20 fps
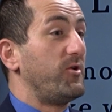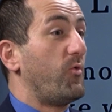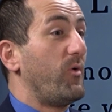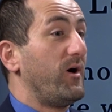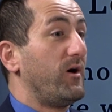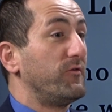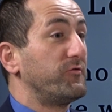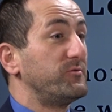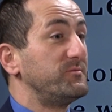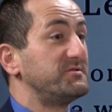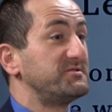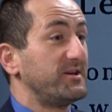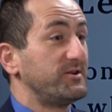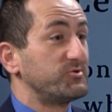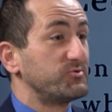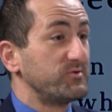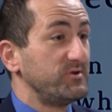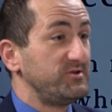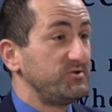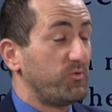Noel from
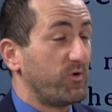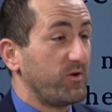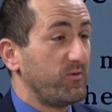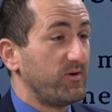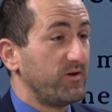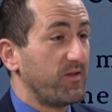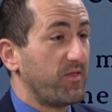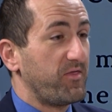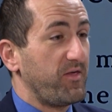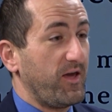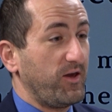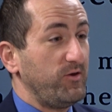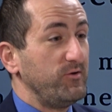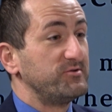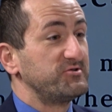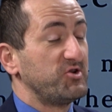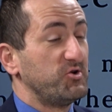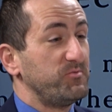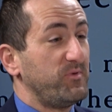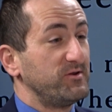Century 21, thank yes. you
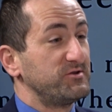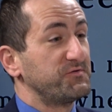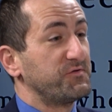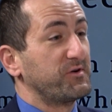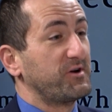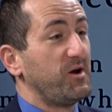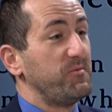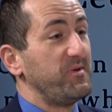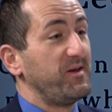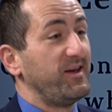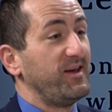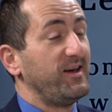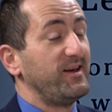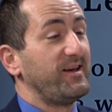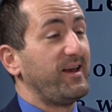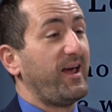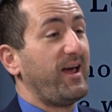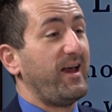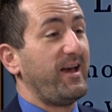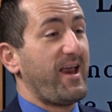so much for coming in
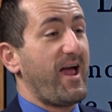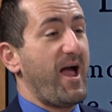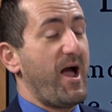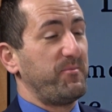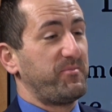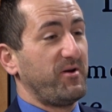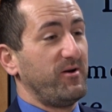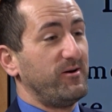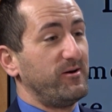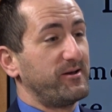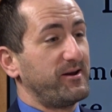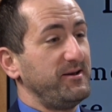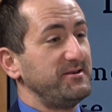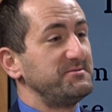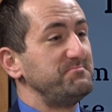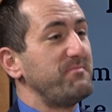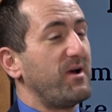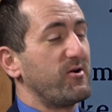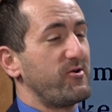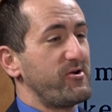thank and happy you.
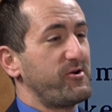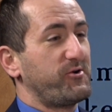holidays. Merry